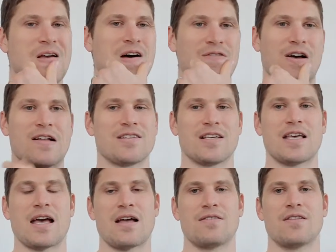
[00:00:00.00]
I've had to
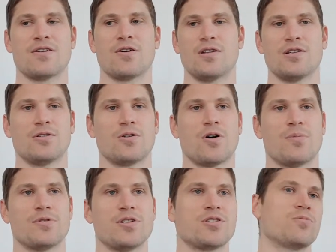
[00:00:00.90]
can the little
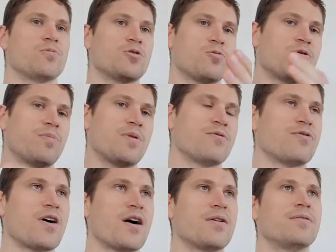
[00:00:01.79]
competition, which would have been
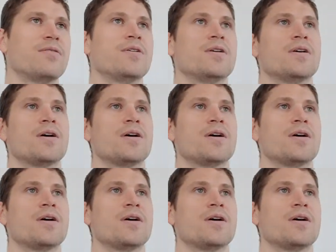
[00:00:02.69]
fun.